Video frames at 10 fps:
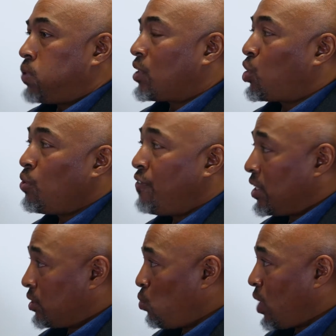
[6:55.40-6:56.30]

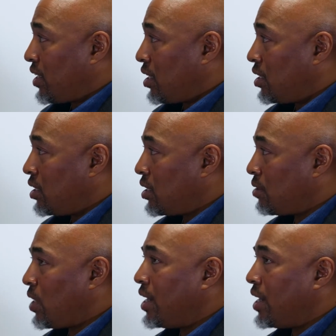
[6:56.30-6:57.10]
2001, right?